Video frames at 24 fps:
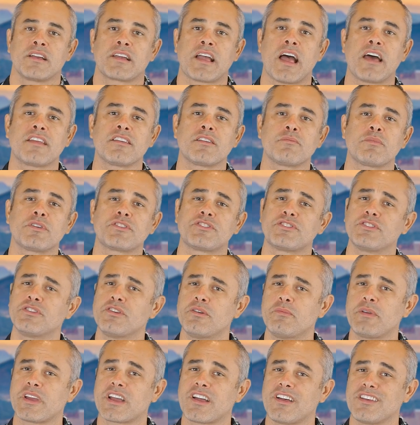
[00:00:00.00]
Con number
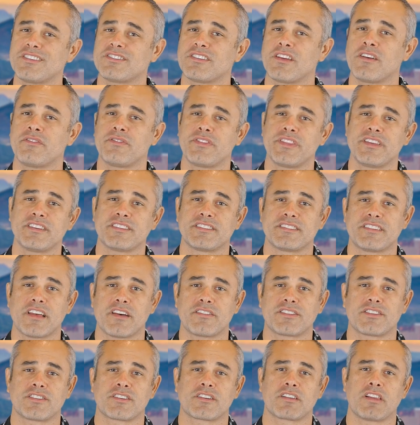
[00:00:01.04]
two, because of this
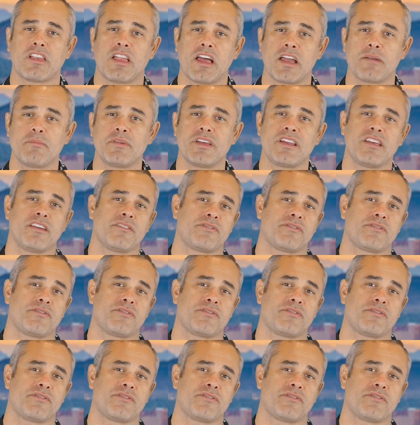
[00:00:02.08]
desert climate,